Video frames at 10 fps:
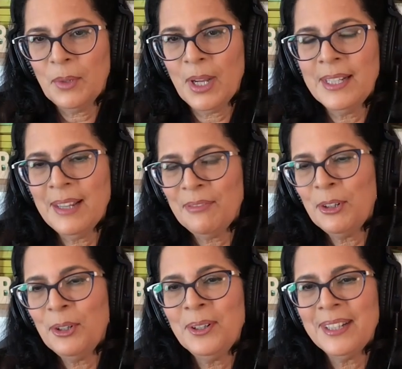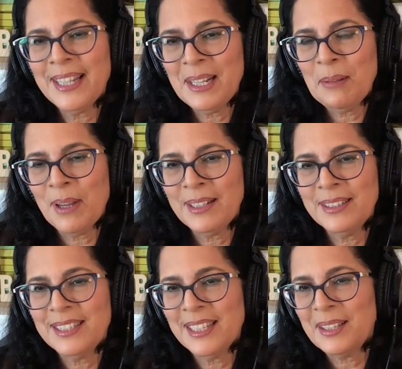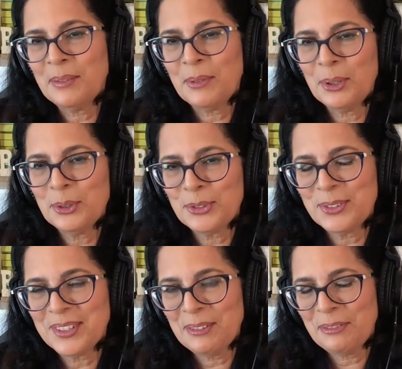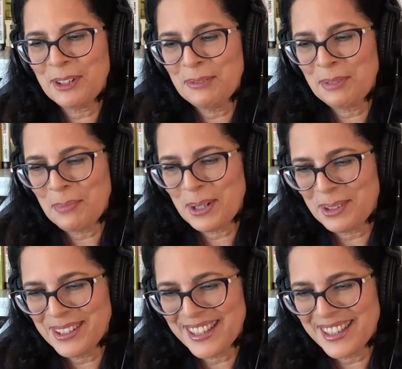Well, I never heard anybody say they rehearsed in front of a mirror.